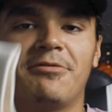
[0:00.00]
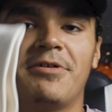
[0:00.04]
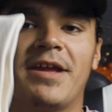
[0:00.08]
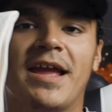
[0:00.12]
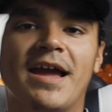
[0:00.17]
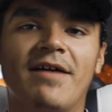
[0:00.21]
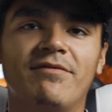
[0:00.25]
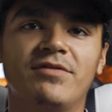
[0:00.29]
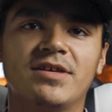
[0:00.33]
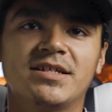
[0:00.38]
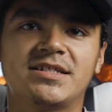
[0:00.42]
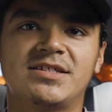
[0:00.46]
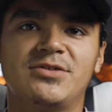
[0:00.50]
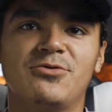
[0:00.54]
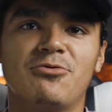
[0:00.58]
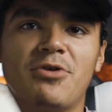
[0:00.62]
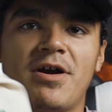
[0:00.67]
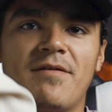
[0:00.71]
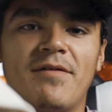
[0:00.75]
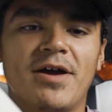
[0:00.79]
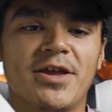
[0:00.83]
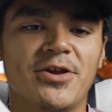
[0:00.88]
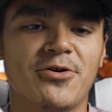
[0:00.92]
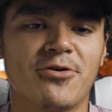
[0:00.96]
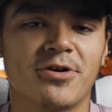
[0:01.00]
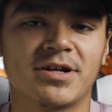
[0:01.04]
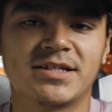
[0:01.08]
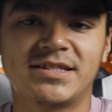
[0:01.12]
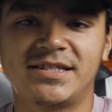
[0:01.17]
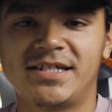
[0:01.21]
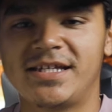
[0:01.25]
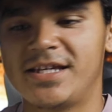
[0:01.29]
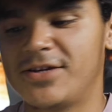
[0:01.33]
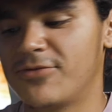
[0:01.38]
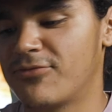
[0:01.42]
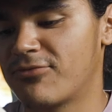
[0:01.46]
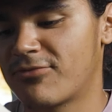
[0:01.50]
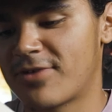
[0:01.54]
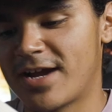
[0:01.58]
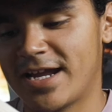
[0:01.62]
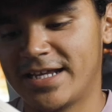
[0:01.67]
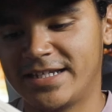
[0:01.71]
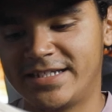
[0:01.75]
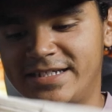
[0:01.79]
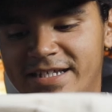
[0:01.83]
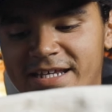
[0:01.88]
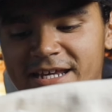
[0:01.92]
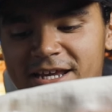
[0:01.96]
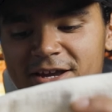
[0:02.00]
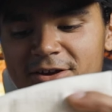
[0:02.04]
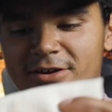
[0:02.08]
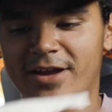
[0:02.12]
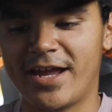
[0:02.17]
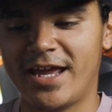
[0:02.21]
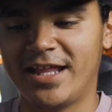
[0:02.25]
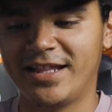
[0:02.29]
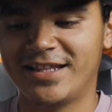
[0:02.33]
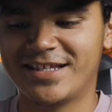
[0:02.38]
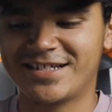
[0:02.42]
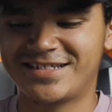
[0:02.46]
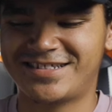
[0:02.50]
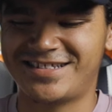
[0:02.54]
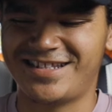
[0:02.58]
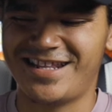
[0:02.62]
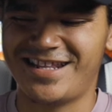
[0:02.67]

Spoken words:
we have this Nueva York tee right here in this